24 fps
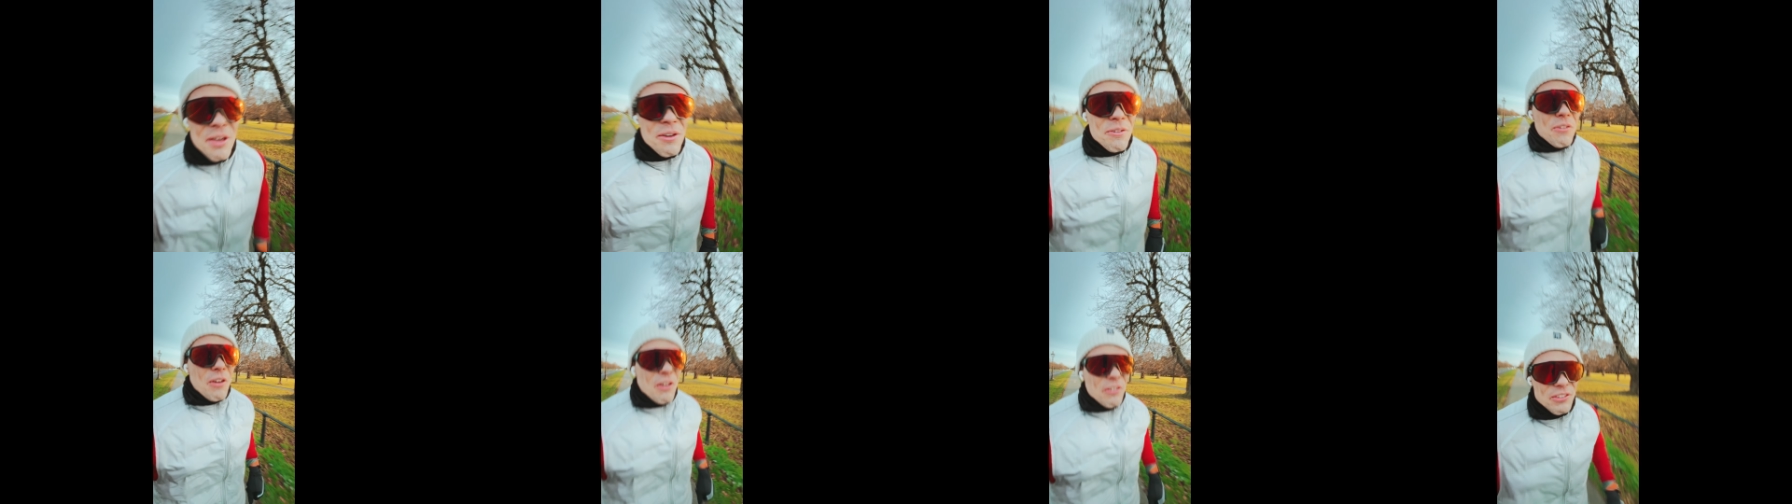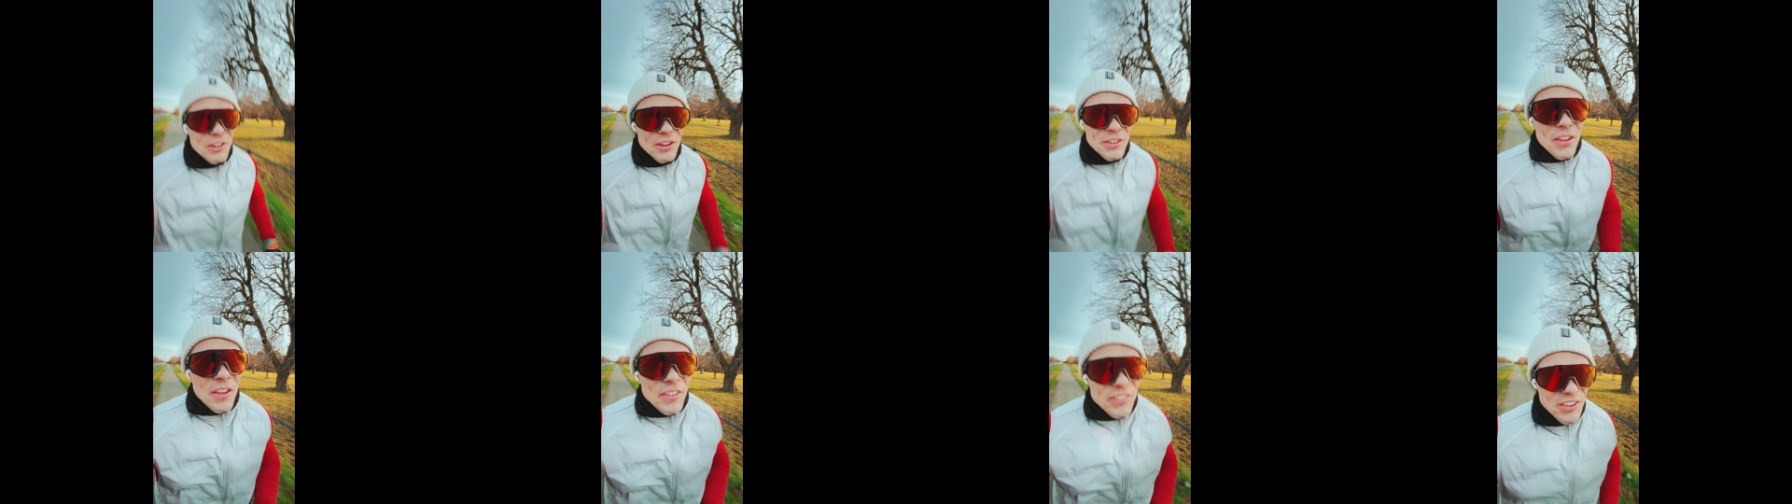
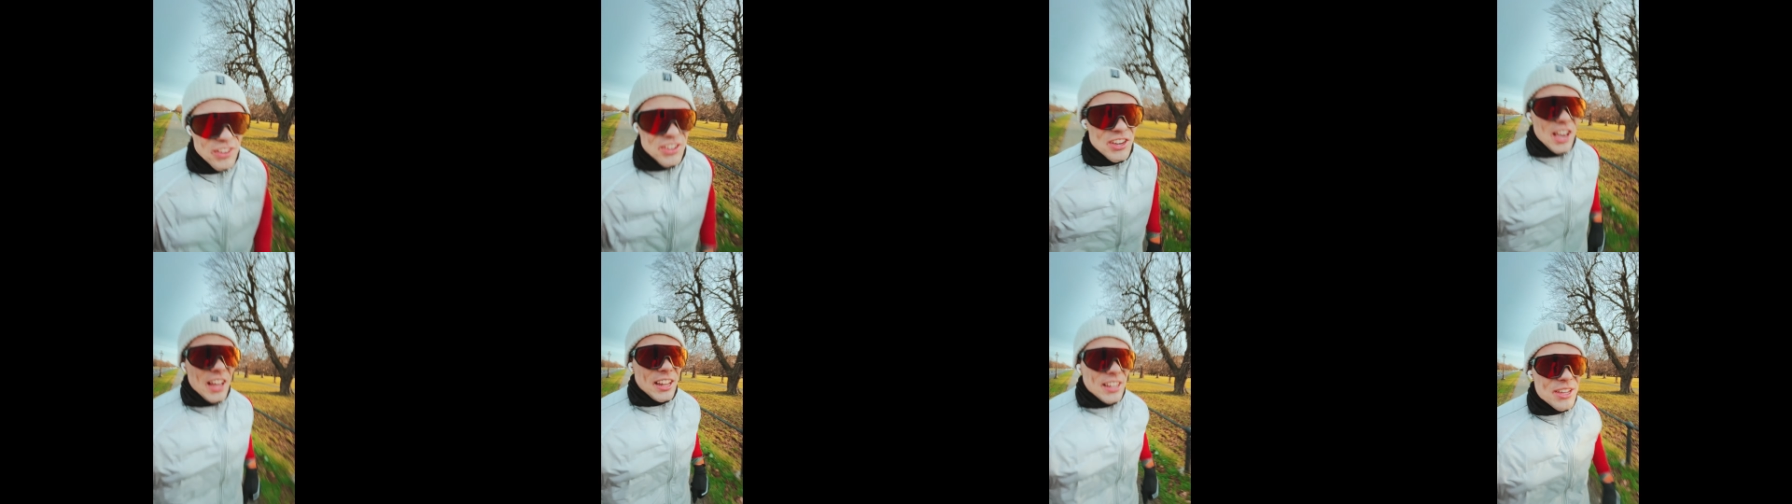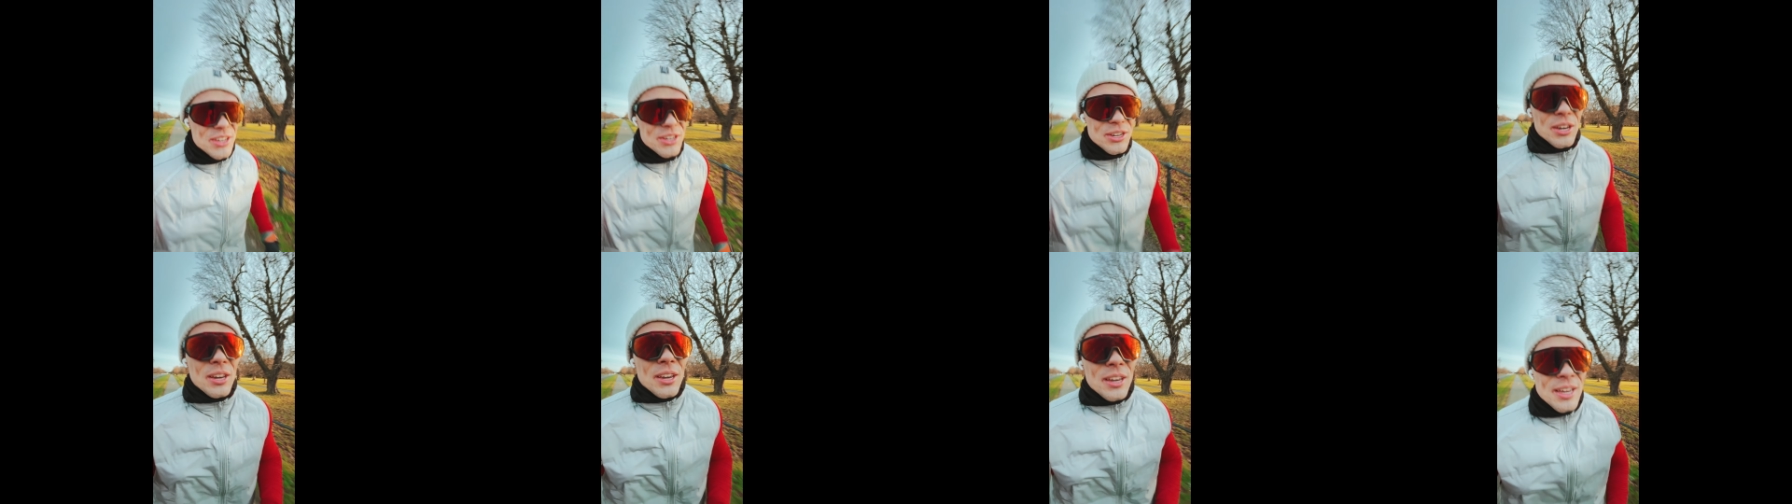50-50
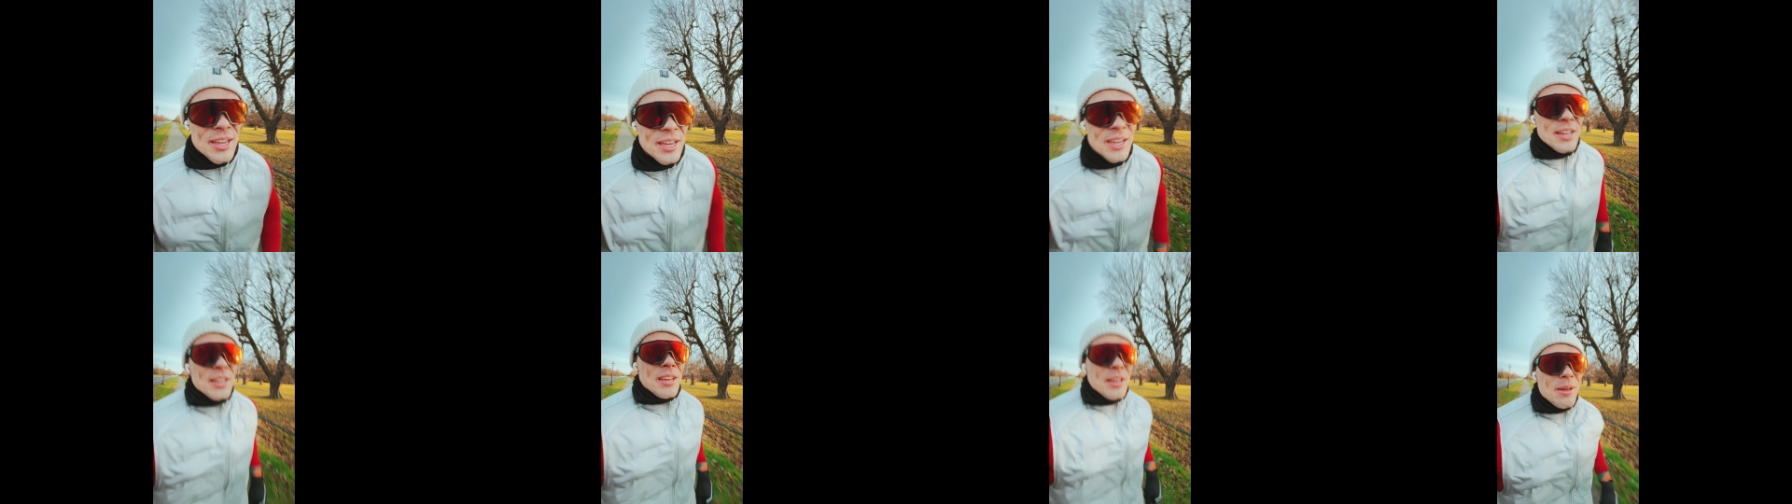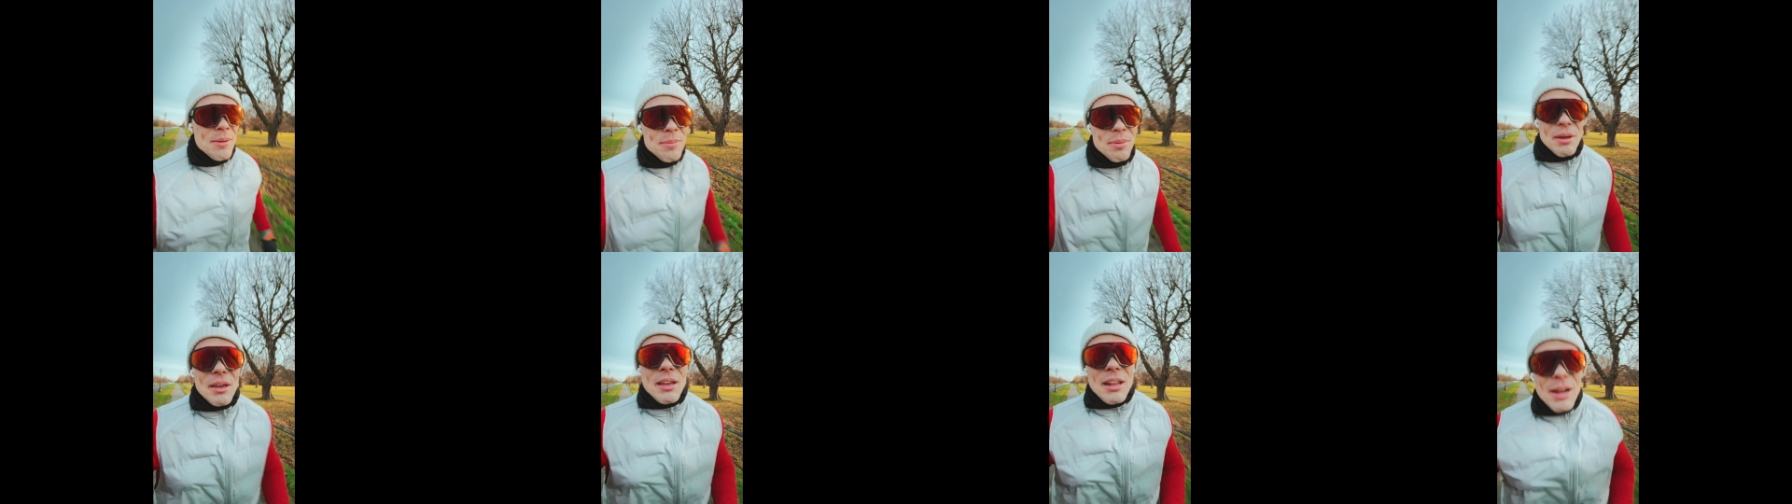challenge.
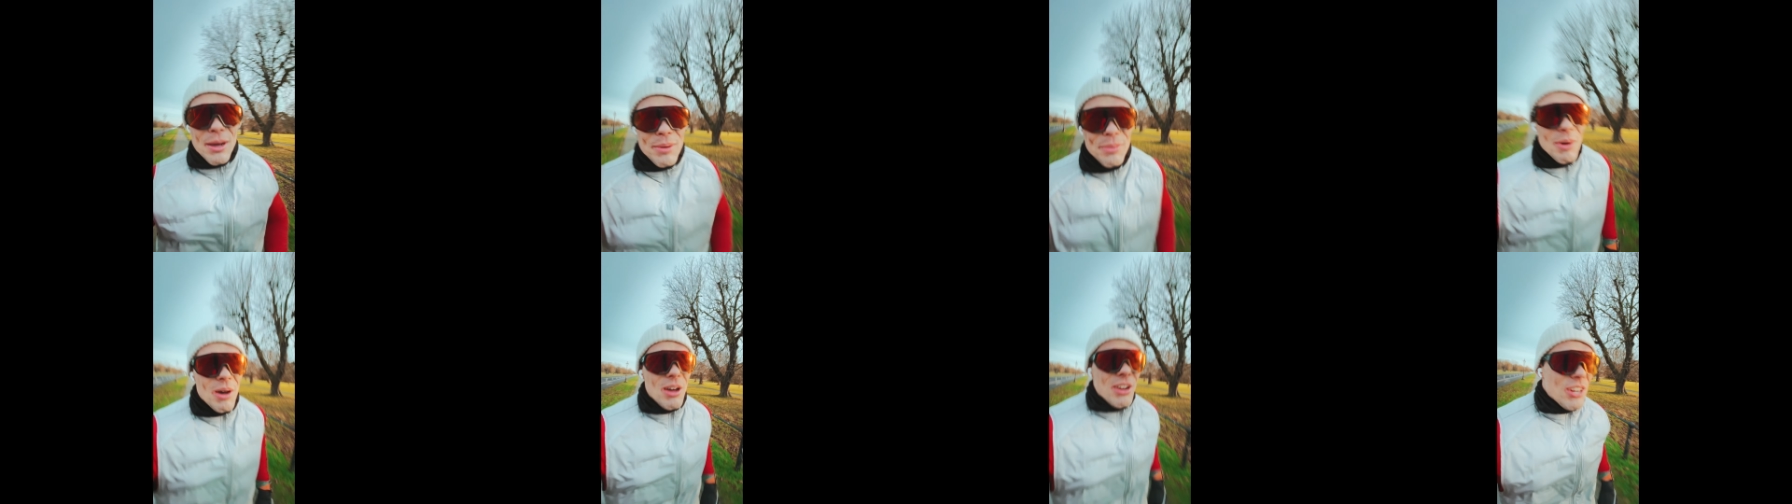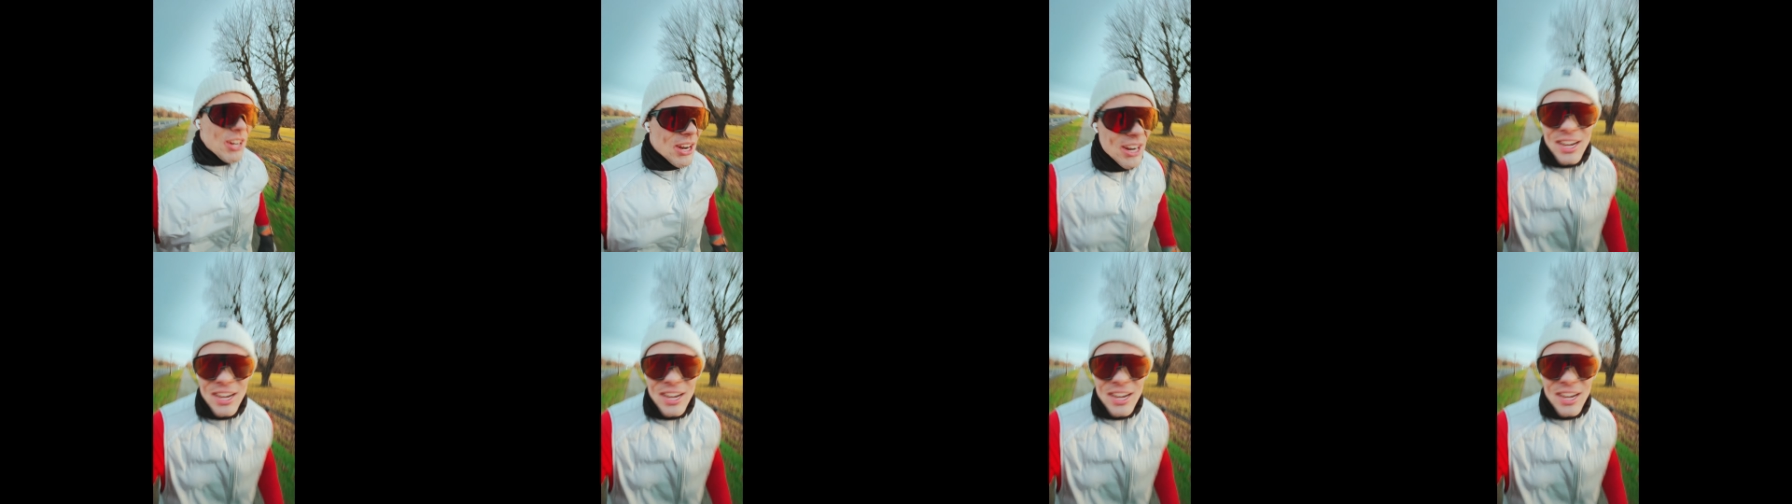Well, you know what?